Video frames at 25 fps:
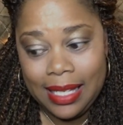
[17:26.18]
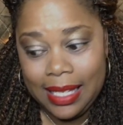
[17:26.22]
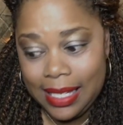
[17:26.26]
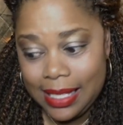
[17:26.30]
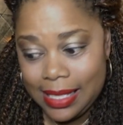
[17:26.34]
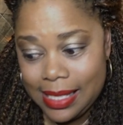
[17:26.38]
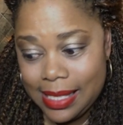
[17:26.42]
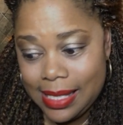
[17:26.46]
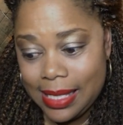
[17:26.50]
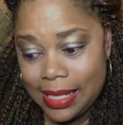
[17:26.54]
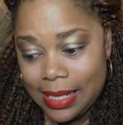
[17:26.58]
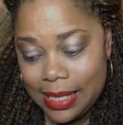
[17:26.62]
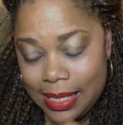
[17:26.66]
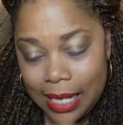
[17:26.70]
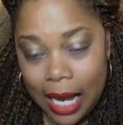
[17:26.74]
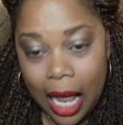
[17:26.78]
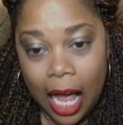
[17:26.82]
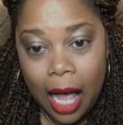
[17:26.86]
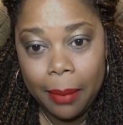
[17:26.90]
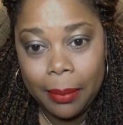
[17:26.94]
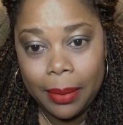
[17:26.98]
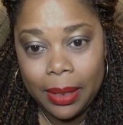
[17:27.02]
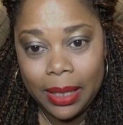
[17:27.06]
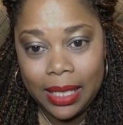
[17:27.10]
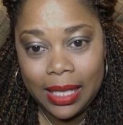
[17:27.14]
It's the
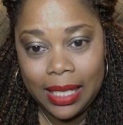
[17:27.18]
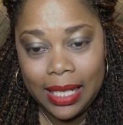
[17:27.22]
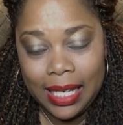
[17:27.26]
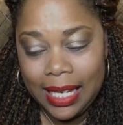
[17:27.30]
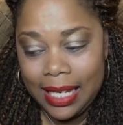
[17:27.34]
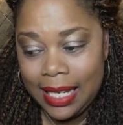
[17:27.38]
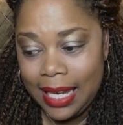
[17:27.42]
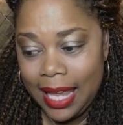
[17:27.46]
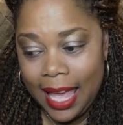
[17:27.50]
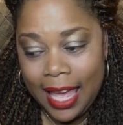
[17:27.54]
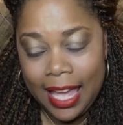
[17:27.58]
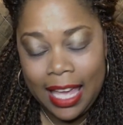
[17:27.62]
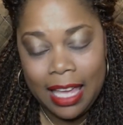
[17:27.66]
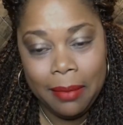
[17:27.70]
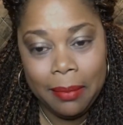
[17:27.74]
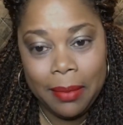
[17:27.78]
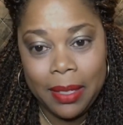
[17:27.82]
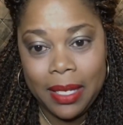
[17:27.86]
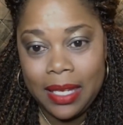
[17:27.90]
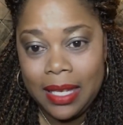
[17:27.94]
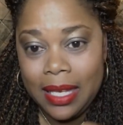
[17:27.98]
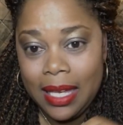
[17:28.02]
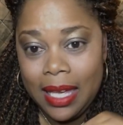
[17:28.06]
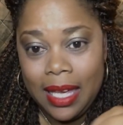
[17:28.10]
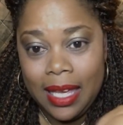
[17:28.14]
dominant, and
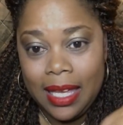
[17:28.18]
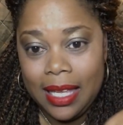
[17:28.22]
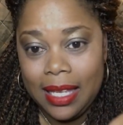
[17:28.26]
Amy,